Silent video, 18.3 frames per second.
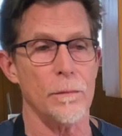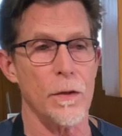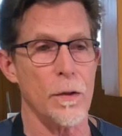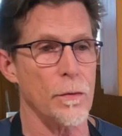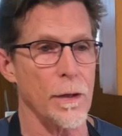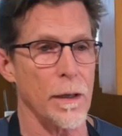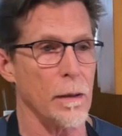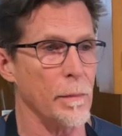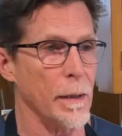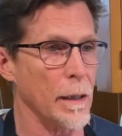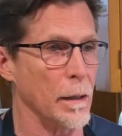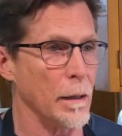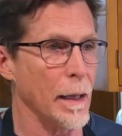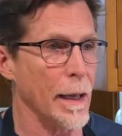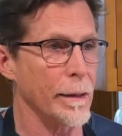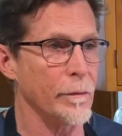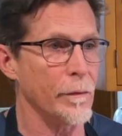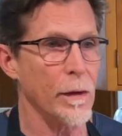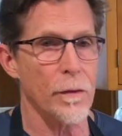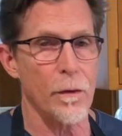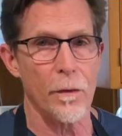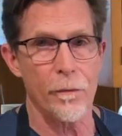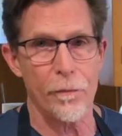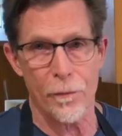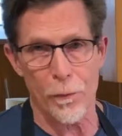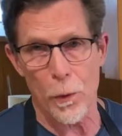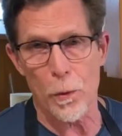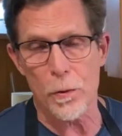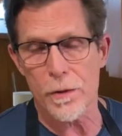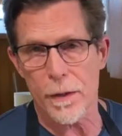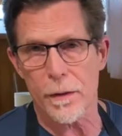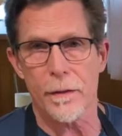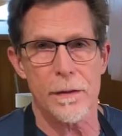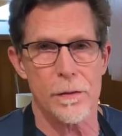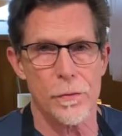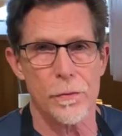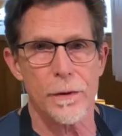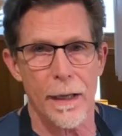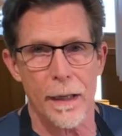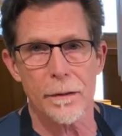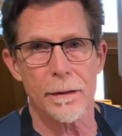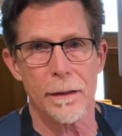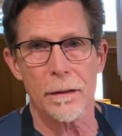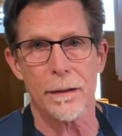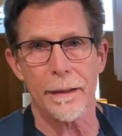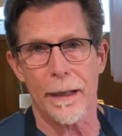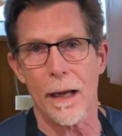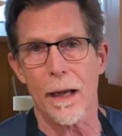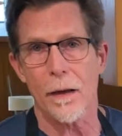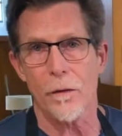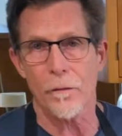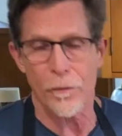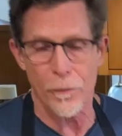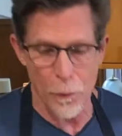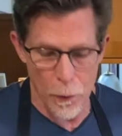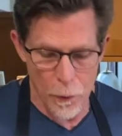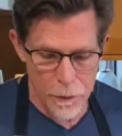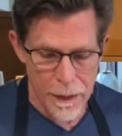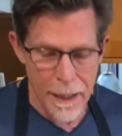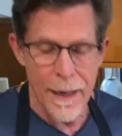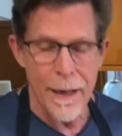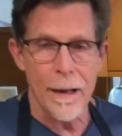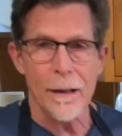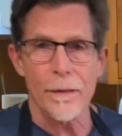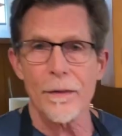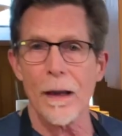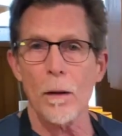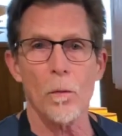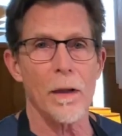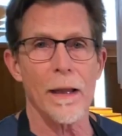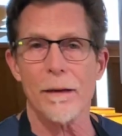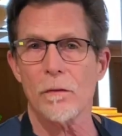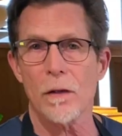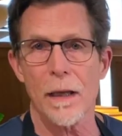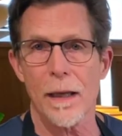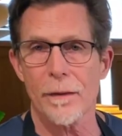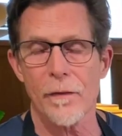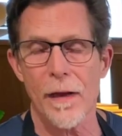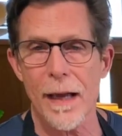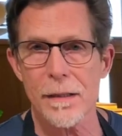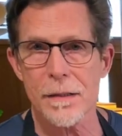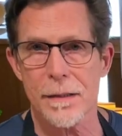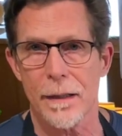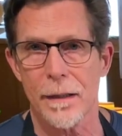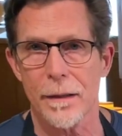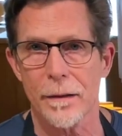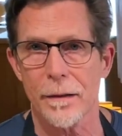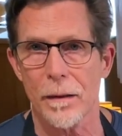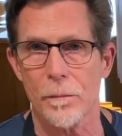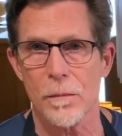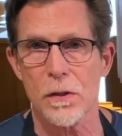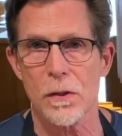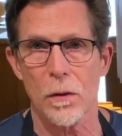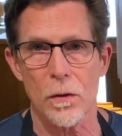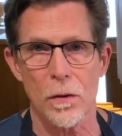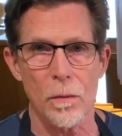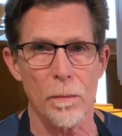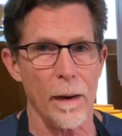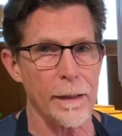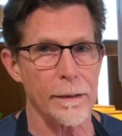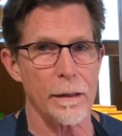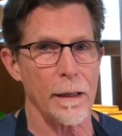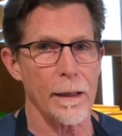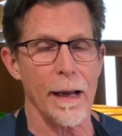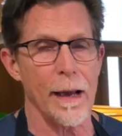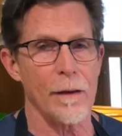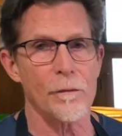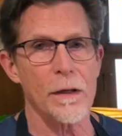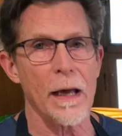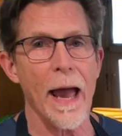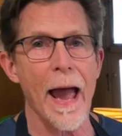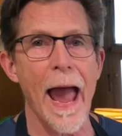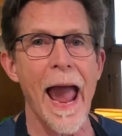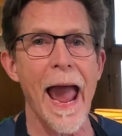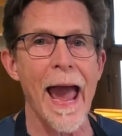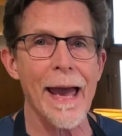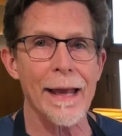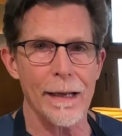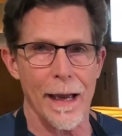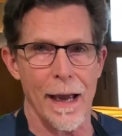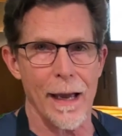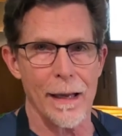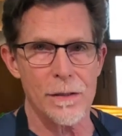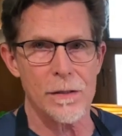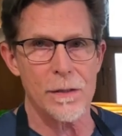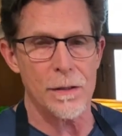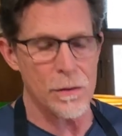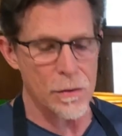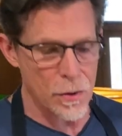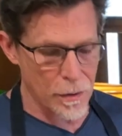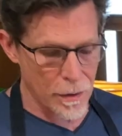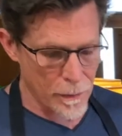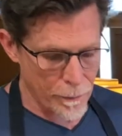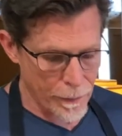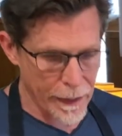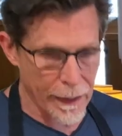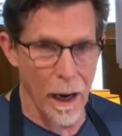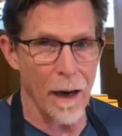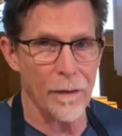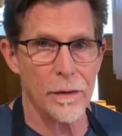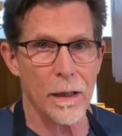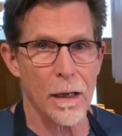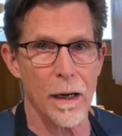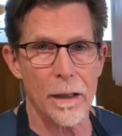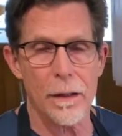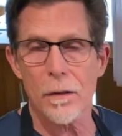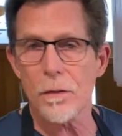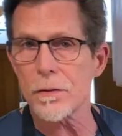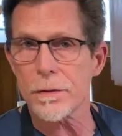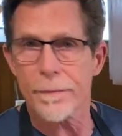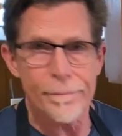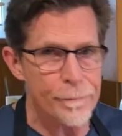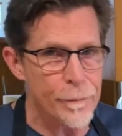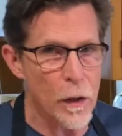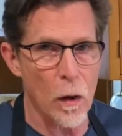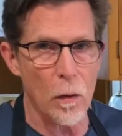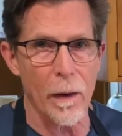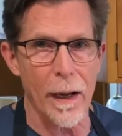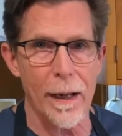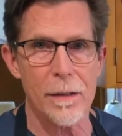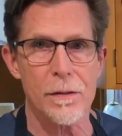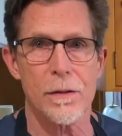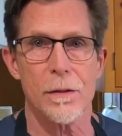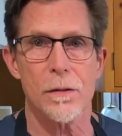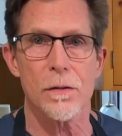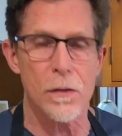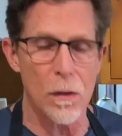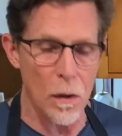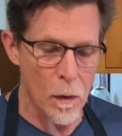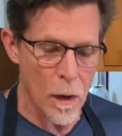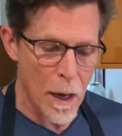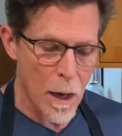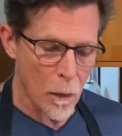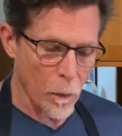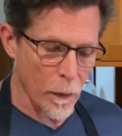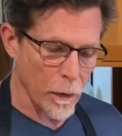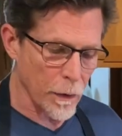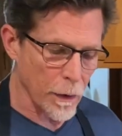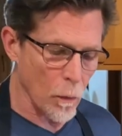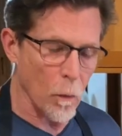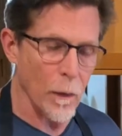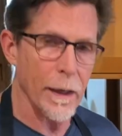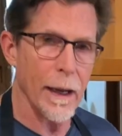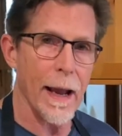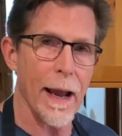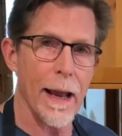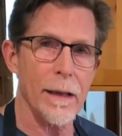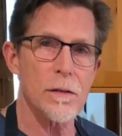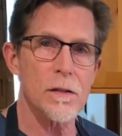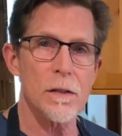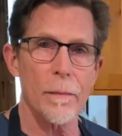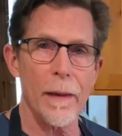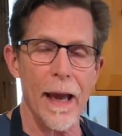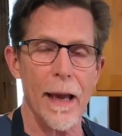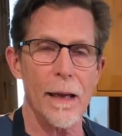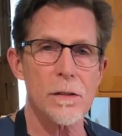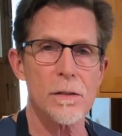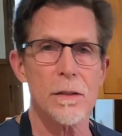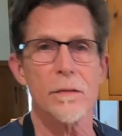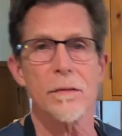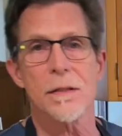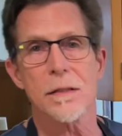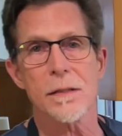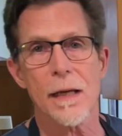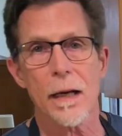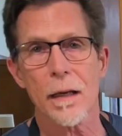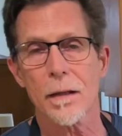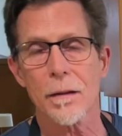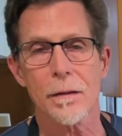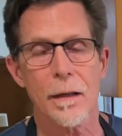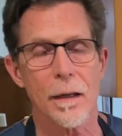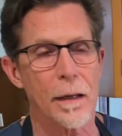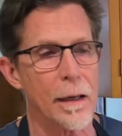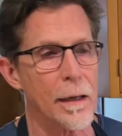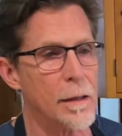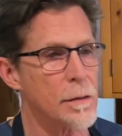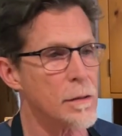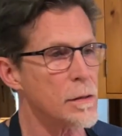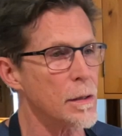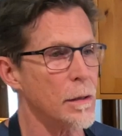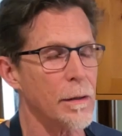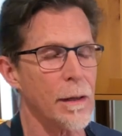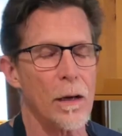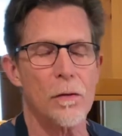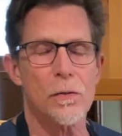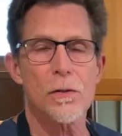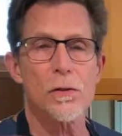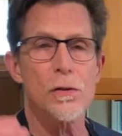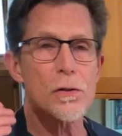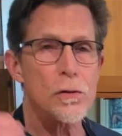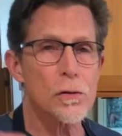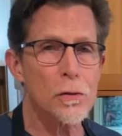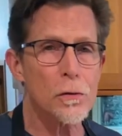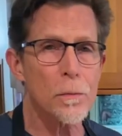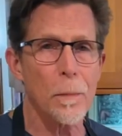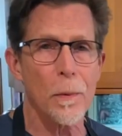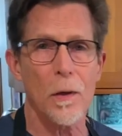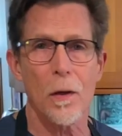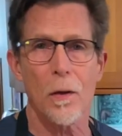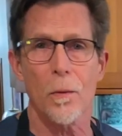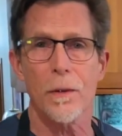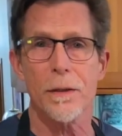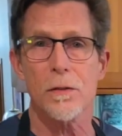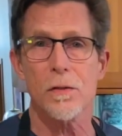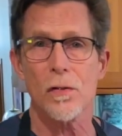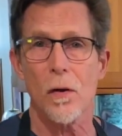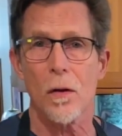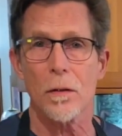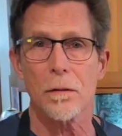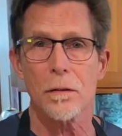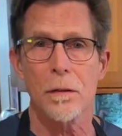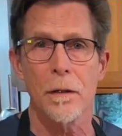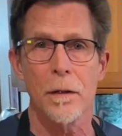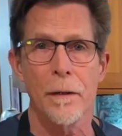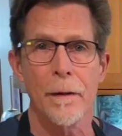You think about a lot of other fruits, and these are technically a fruit, they will have a lot of acid in them. So you might not have to add acid to them, but avocados, no acid. So we're going to want to add some acid. The second thing is that they are super low in salt.